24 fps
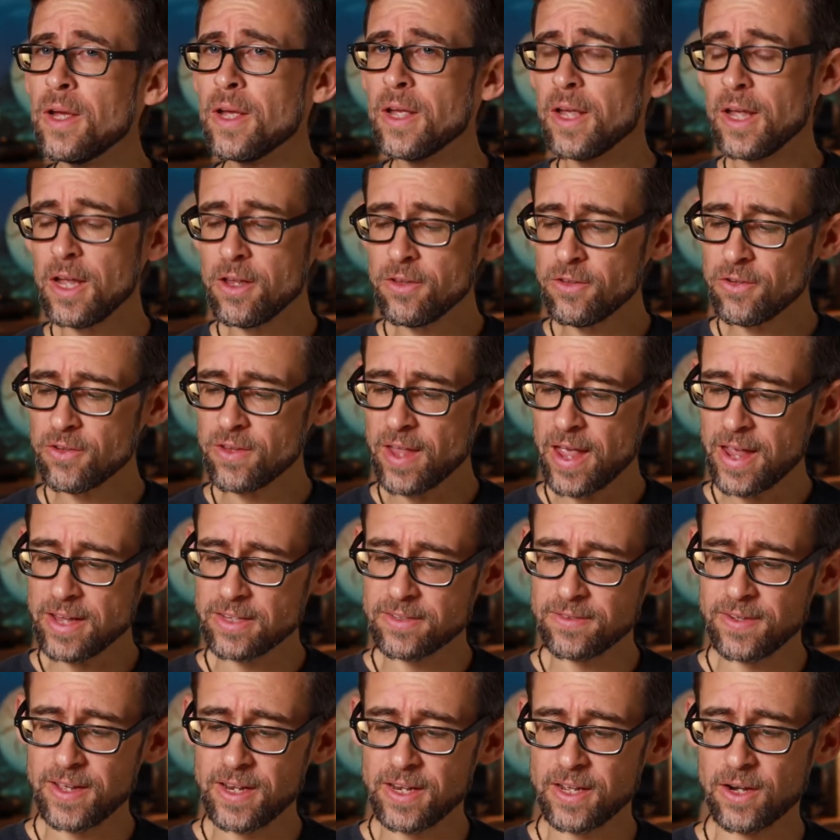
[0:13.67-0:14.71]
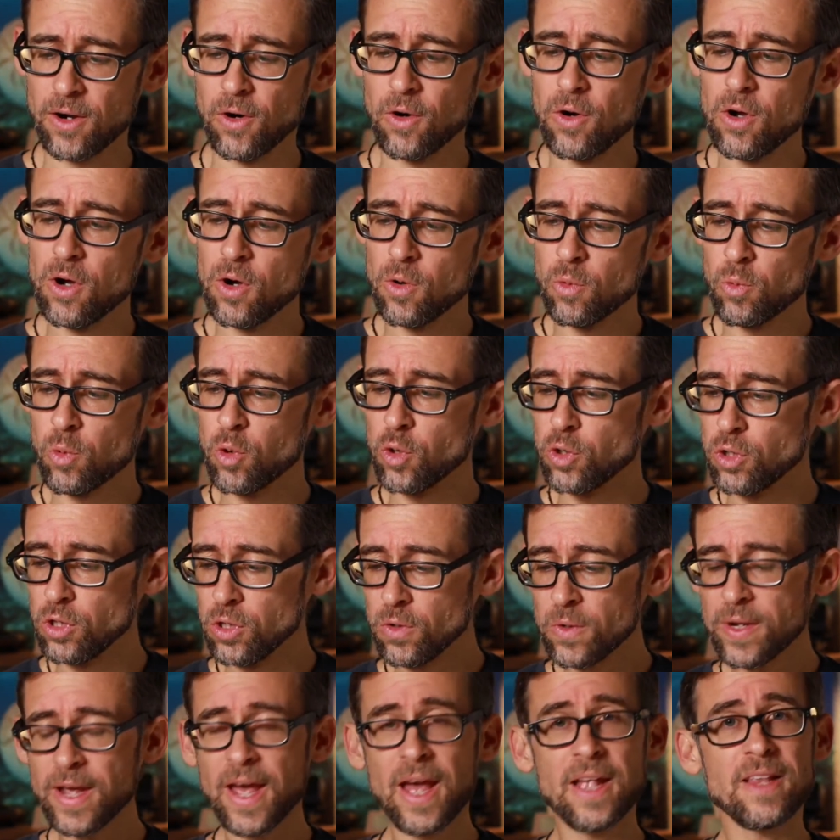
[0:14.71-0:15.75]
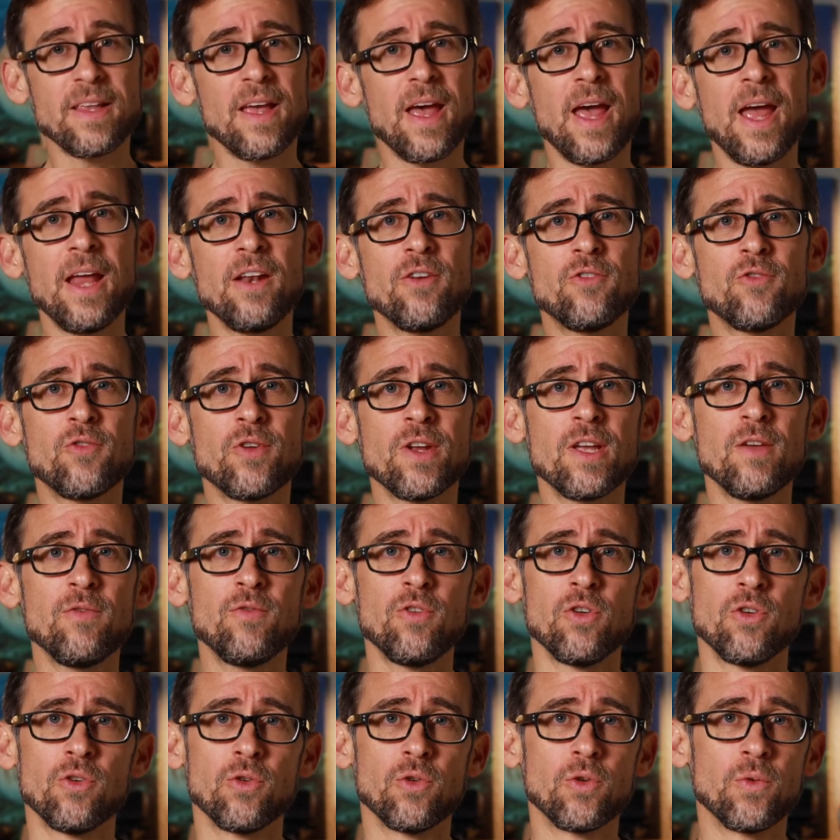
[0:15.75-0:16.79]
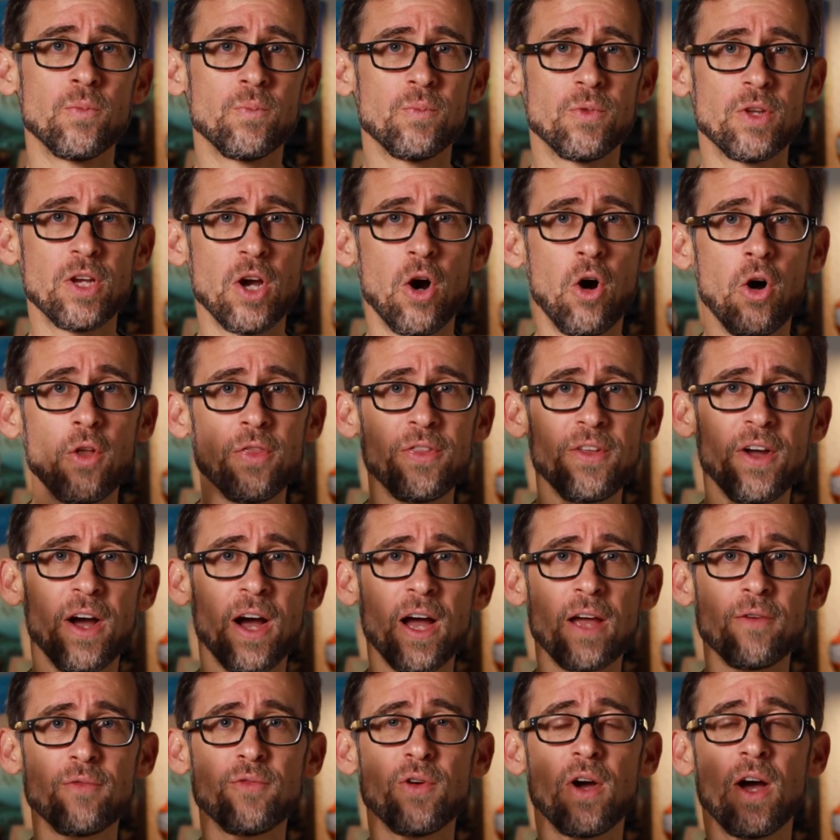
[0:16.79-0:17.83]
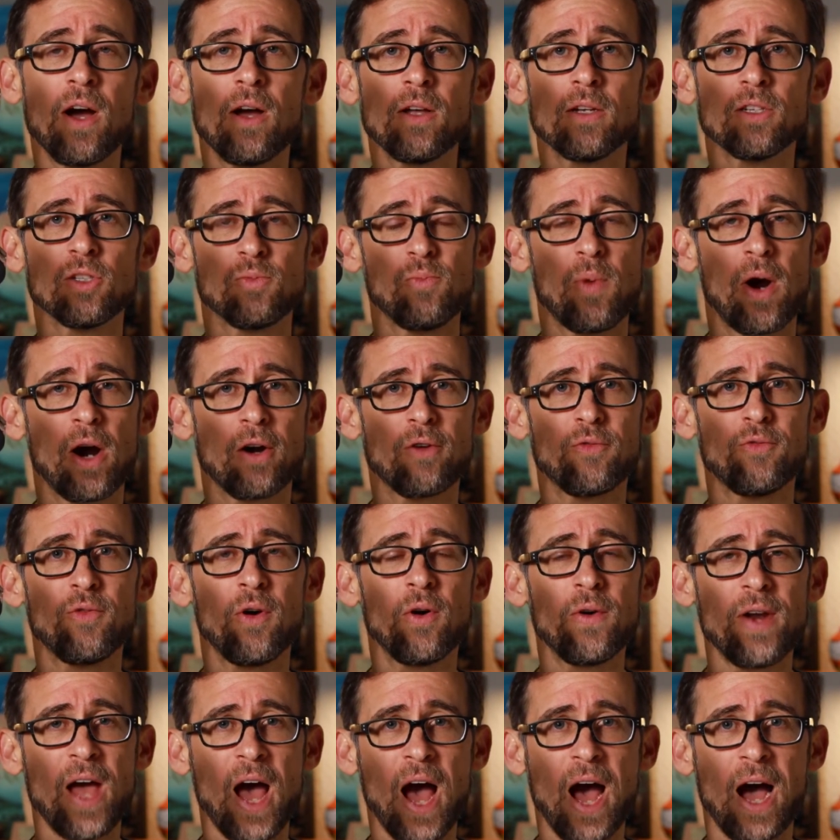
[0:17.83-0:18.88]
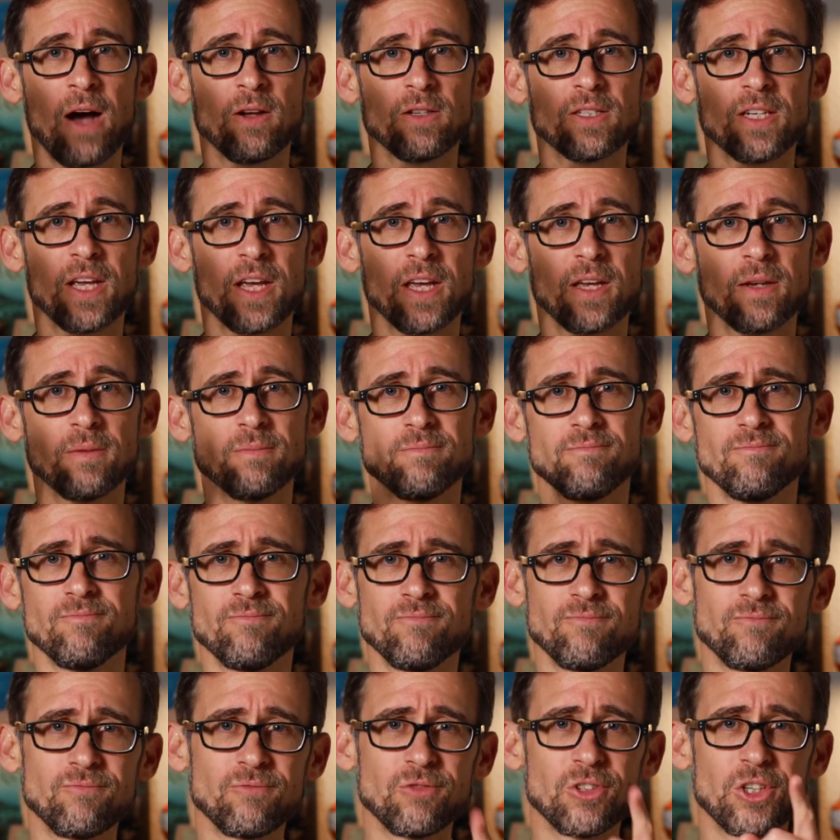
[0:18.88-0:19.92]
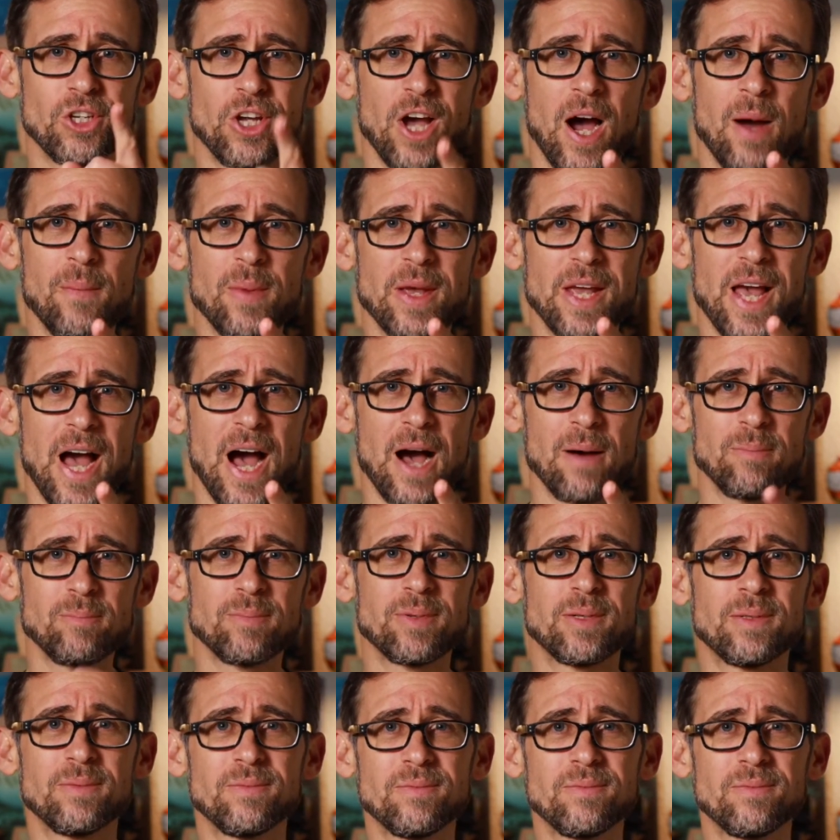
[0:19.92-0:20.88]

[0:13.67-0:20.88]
In today's video, we'll look at and review the HotDive smartphone housing. Coming up.